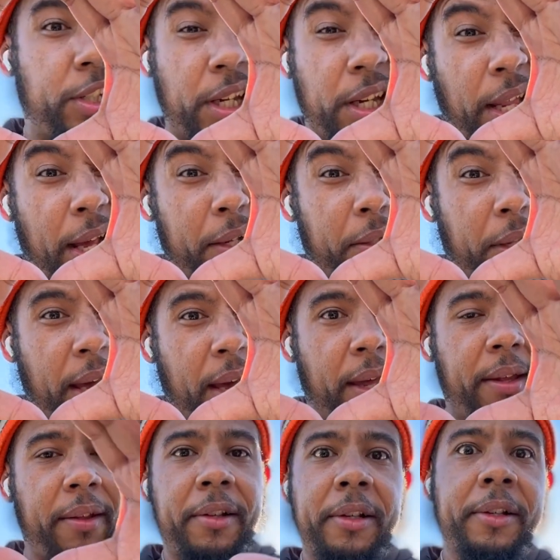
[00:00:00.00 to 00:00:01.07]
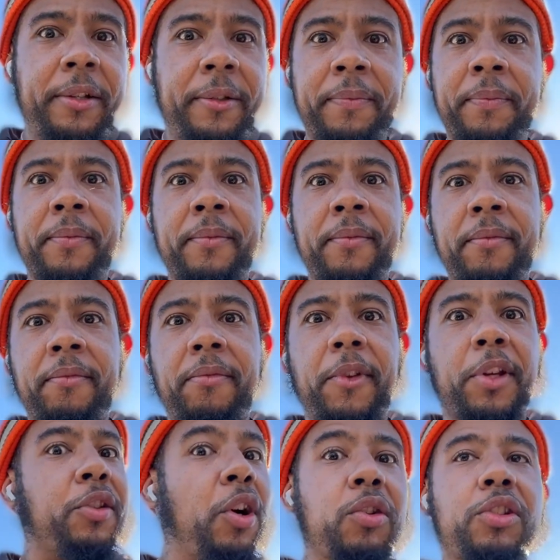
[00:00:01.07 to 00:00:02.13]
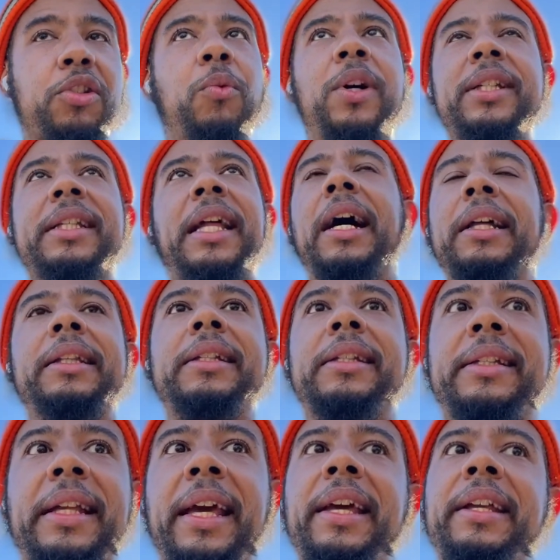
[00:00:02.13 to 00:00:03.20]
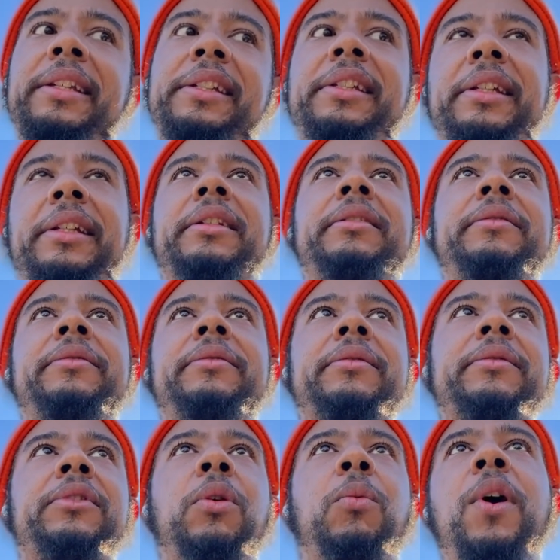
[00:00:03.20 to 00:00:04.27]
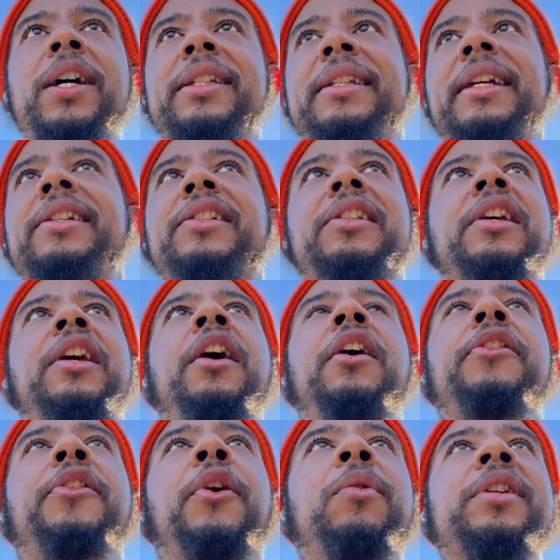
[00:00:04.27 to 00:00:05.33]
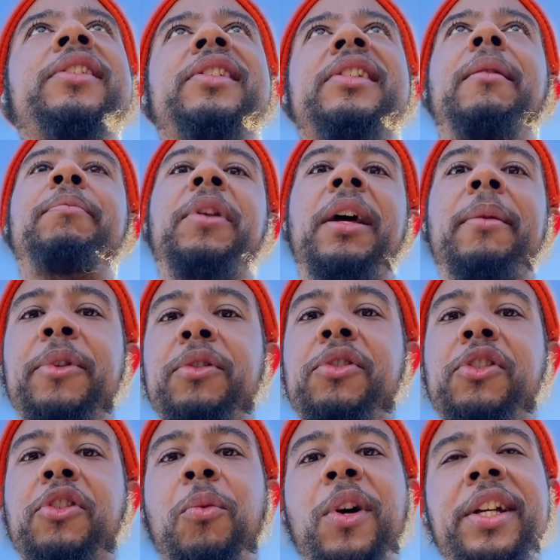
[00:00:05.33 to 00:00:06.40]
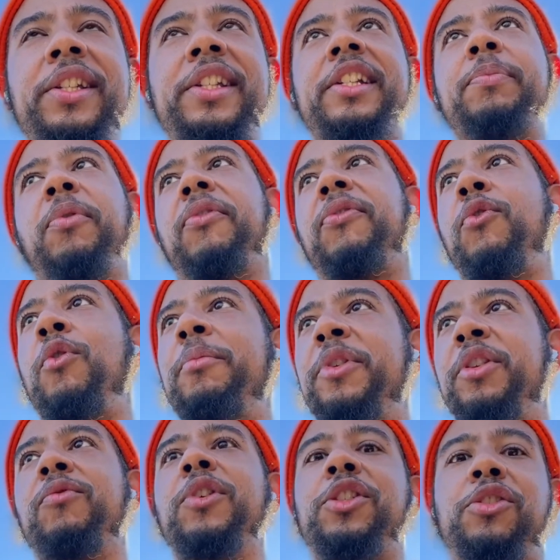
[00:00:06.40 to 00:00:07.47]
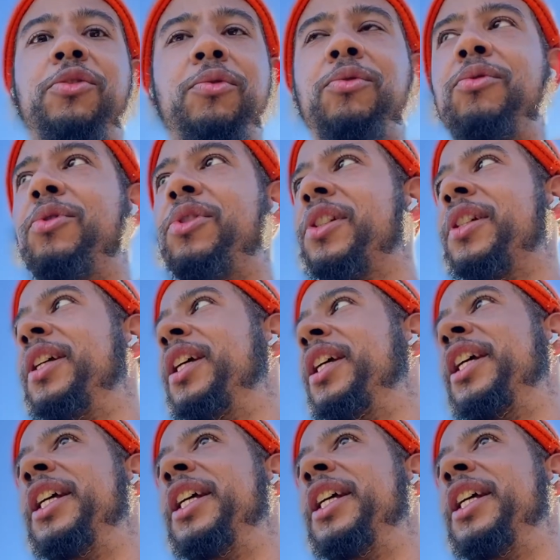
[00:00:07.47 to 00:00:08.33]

and shit like that. Those are the ones that understand the shit. The ones that's throwing the subliminals, the ones that's performing the rituals